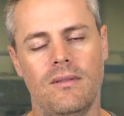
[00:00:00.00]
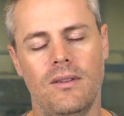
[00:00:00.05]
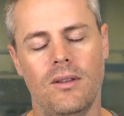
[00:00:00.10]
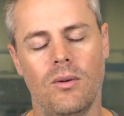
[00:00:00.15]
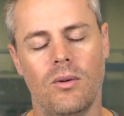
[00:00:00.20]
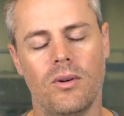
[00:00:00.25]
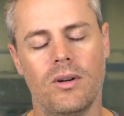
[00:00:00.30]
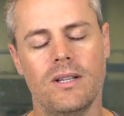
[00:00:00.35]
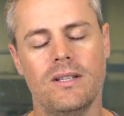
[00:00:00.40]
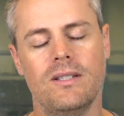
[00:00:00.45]
The
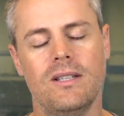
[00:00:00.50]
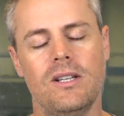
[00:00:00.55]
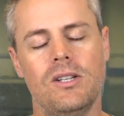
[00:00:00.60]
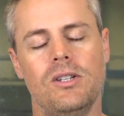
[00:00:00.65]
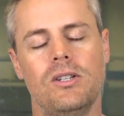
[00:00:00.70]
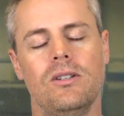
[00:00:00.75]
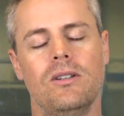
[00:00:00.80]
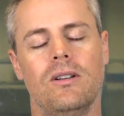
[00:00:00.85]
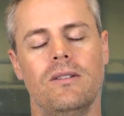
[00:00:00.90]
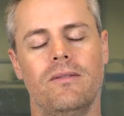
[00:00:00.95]

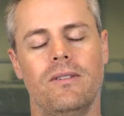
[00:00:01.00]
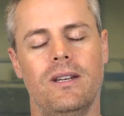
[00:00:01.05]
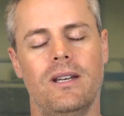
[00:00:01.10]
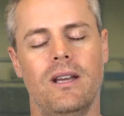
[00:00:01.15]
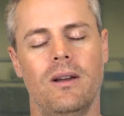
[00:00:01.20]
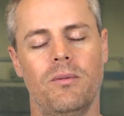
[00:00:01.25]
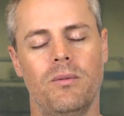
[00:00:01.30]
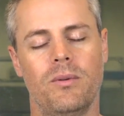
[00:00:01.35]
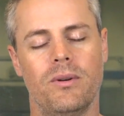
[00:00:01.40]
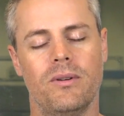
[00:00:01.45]
organization of the
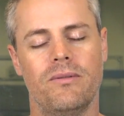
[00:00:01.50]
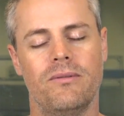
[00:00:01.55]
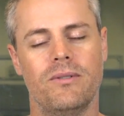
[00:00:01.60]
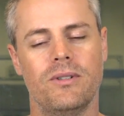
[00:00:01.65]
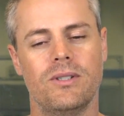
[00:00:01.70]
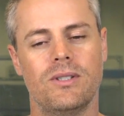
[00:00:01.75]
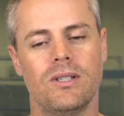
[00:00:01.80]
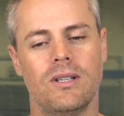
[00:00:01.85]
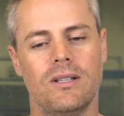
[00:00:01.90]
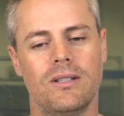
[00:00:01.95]
network for
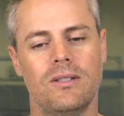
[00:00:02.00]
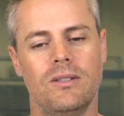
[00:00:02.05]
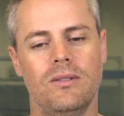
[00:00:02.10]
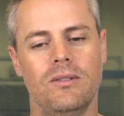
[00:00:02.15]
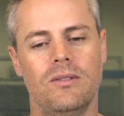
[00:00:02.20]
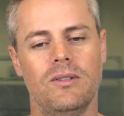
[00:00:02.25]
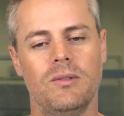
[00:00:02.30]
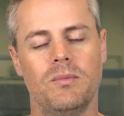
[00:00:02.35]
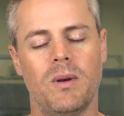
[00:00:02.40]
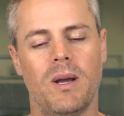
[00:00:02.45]

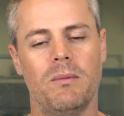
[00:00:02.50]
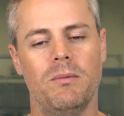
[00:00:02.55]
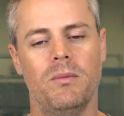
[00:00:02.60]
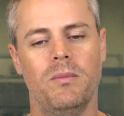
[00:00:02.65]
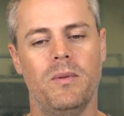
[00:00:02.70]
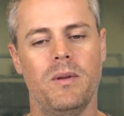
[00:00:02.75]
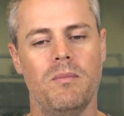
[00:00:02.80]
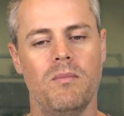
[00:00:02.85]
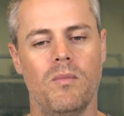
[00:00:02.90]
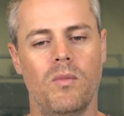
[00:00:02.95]
Sawtooth is
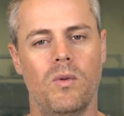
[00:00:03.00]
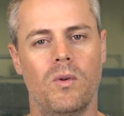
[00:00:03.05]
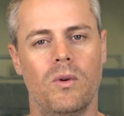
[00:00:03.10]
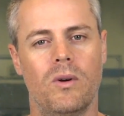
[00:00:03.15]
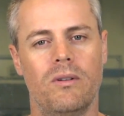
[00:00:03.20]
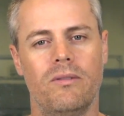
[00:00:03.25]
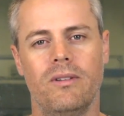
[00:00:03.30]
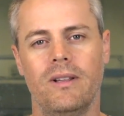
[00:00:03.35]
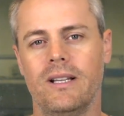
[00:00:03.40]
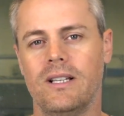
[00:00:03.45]
probably
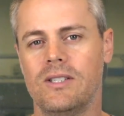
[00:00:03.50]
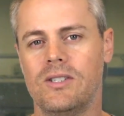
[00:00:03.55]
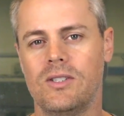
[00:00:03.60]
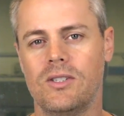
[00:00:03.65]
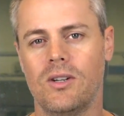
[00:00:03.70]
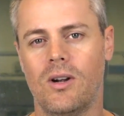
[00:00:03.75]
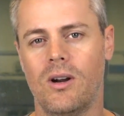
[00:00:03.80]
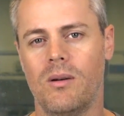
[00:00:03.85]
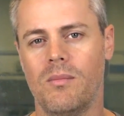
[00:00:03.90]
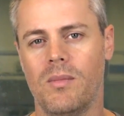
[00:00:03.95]
more of like a
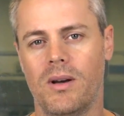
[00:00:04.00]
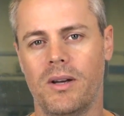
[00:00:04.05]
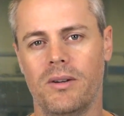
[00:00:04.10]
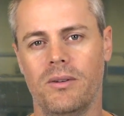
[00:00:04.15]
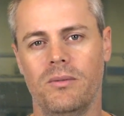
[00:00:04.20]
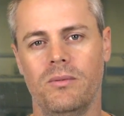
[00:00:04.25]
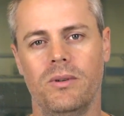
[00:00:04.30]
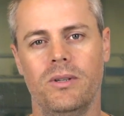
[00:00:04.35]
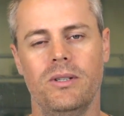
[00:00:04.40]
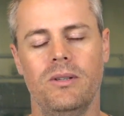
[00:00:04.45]
star
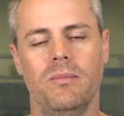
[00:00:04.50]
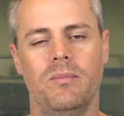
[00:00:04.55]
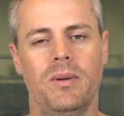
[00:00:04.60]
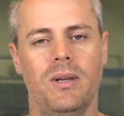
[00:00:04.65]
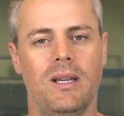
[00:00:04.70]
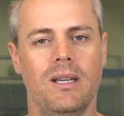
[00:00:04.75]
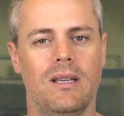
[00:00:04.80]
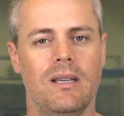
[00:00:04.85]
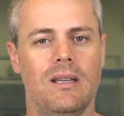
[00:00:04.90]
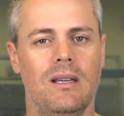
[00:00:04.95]
model, where you
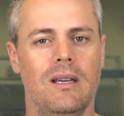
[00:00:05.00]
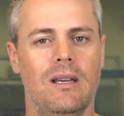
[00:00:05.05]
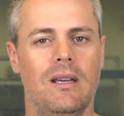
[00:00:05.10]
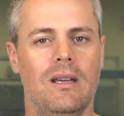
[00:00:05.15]
pick